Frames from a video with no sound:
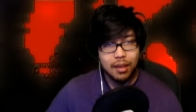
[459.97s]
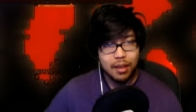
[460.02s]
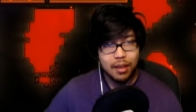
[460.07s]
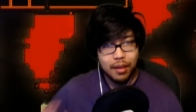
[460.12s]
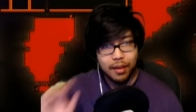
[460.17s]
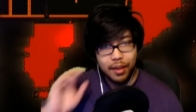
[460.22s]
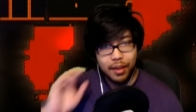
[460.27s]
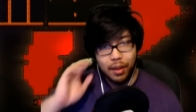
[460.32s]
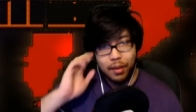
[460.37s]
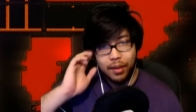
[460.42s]

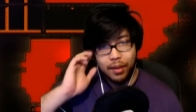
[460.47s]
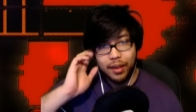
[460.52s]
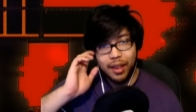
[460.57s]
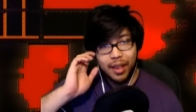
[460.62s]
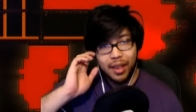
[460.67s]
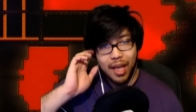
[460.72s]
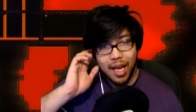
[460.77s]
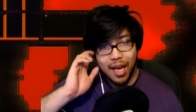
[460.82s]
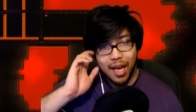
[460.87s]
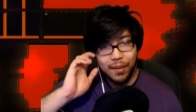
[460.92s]
the only
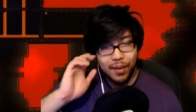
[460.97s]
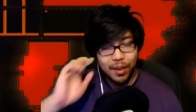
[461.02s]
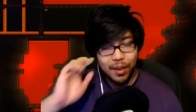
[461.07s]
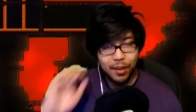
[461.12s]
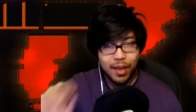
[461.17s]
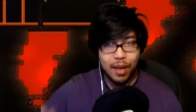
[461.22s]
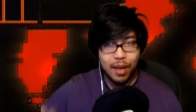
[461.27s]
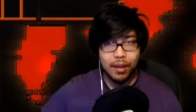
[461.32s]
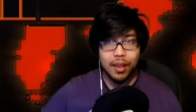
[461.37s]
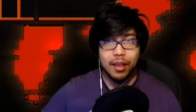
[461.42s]
thing I ever do
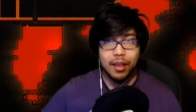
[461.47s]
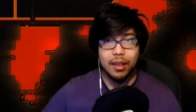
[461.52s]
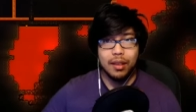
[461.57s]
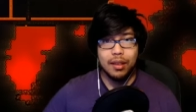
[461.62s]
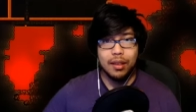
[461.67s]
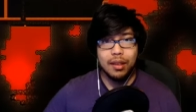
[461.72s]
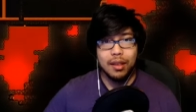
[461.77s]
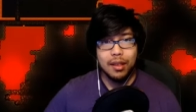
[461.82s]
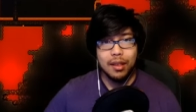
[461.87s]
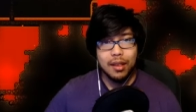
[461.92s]
down
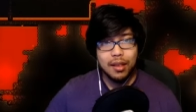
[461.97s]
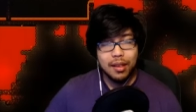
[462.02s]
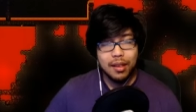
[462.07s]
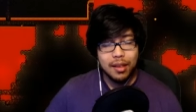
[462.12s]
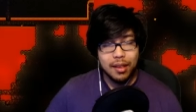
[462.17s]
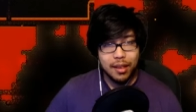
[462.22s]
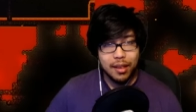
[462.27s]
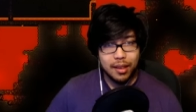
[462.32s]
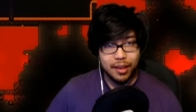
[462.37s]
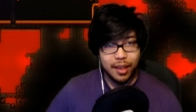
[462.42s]
here
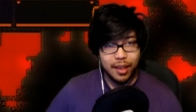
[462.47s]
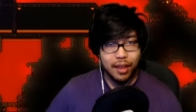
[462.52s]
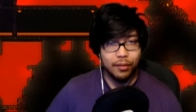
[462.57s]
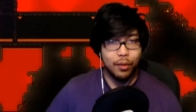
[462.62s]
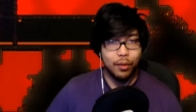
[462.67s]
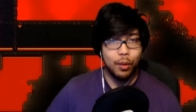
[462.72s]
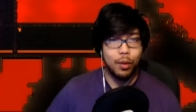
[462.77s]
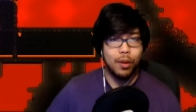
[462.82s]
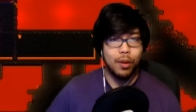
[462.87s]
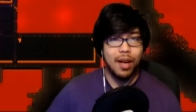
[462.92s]
is get
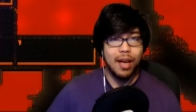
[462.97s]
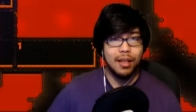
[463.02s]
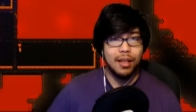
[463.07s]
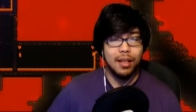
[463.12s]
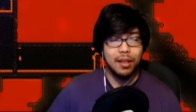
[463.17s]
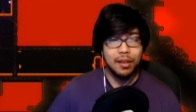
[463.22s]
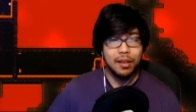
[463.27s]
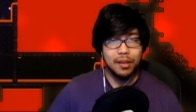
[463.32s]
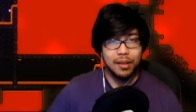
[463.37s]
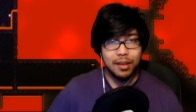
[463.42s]
voodoo guide
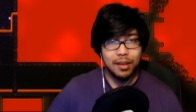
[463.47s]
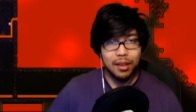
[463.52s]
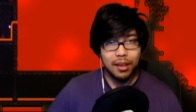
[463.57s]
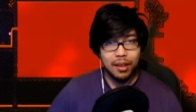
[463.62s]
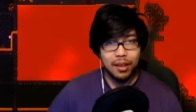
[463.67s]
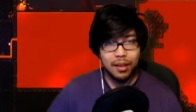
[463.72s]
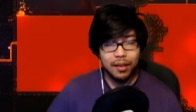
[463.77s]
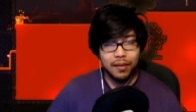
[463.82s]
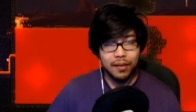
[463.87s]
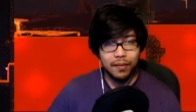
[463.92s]
dolls,
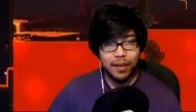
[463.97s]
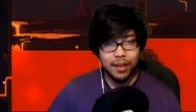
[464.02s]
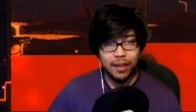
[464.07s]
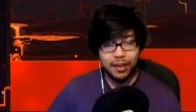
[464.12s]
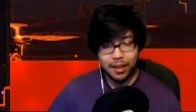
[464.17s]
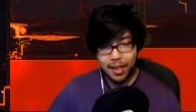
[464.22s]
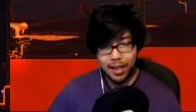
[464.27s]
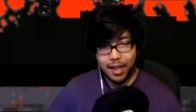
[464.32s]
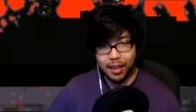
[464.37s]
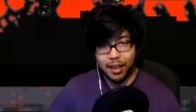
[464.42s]
fight
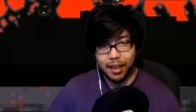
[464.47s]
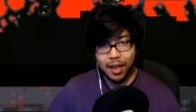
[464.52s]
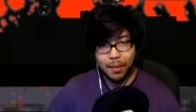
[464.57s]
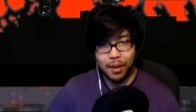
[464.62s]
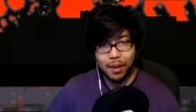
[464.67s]
the dang guy. My